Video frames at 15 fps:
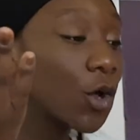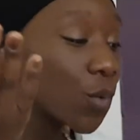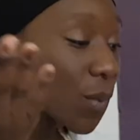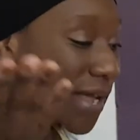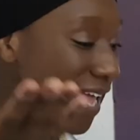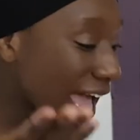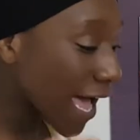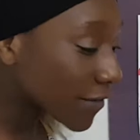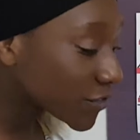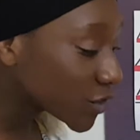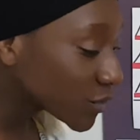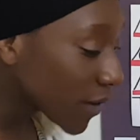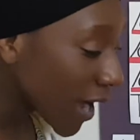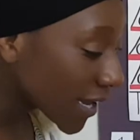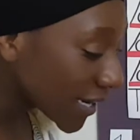we have to
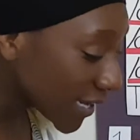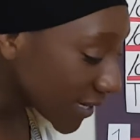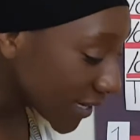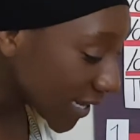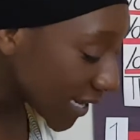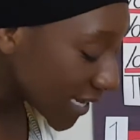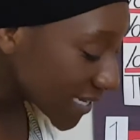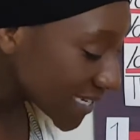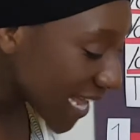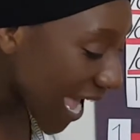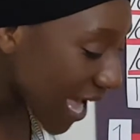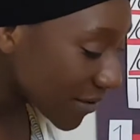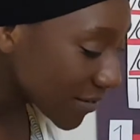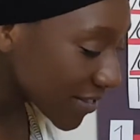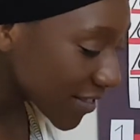write it down